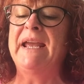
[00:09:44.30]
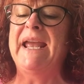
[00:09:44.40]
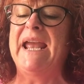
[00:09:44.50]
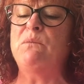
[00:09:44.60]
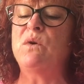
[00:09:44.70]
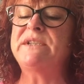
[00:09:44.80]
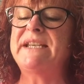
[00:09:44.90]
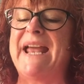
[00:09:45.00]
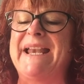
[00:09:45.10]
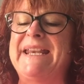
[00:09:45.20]
It
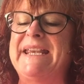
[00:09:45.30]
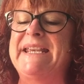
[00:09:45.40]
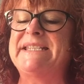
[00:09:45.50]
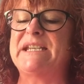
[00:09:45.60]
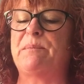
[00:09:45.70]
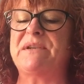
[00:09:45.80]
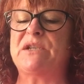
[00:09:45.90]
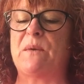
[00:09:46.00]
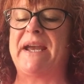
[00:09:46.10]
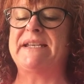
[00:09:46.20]
wasn't any easier
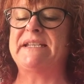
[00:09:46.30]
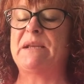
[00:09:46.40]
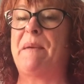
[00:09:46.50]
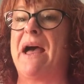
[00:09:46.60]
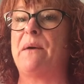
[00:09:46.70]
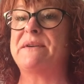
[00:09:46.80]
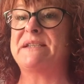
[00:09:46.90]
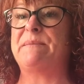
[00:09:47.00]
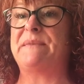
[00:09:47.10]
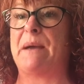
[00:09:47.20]
persuading the powers
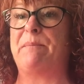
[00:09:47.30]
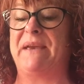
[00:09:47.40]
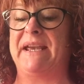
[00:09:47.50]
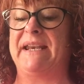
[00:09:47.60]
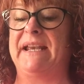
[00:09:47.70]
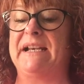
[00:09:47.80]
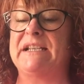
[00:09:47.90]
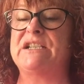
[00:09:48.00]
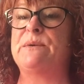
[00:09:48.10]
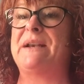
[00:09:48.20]
that be in
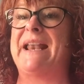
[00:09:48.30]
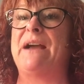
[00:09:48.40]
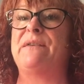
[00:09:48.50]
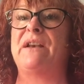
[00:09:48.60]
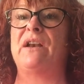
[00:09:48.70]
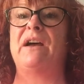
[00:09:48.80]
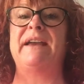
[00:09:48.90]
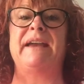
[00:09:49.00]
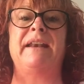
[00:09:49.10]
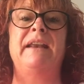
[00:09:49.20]
England to allow the
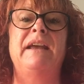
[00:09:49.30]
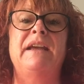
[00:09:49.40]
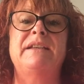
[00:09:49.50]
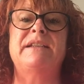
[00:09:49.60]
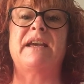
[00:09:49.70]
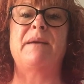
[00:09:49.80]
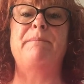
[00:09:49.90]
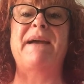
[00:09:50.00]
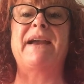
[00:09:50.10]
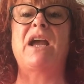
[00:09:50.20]
lion to come
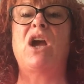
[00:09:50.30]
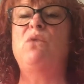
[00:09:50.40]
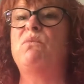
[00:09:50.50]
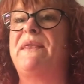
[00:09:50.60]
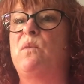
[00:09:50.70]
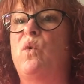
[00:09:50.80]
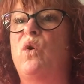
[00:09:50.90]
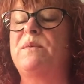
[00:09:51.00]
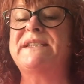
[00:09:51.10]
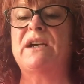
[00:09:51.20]
back home when the
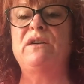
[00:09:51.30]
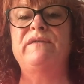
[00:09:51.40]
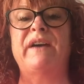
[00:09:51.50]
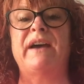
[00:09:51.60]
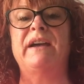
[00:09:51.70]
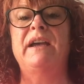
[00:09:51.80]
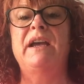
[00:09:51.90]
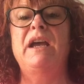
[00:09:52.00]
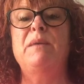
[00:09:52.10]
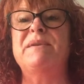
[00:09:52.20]
war was over,
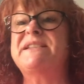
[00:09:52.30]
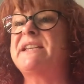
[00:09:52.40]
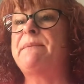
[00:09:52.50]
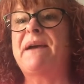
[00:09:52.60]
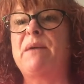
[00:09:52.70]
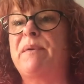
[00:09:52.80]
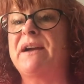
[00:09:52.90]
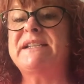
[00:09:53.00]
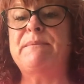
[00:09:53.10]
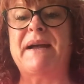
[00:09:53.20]
but somehow
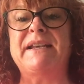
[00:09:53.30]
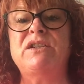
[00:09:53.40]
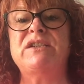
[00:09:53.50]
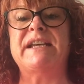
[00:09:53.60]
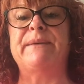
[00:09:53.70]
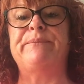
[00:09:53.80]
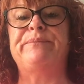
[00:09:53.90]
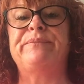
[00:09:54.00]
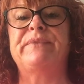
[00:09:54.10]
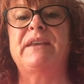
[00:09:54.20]
Bertie managed it.
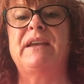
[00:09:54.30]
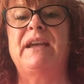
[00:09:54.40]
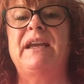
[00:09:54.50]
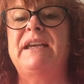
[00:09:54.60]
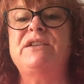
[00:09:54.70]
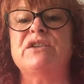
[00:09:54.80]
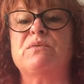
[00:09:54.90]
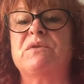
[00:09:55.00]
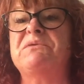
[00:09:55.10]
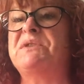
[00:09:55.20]
He just
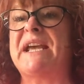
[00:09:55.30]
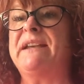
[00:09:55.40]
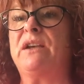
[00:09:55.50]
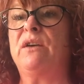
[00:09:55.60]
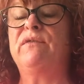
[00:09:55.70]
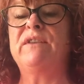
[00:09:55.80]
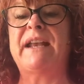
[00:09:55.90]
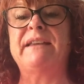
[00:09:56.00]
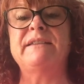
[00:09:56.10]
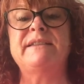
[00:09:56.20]
wouldn't take no for an
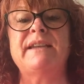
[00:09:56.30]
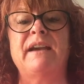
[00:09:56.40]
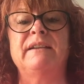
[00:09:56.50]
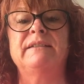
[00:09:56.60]
answer.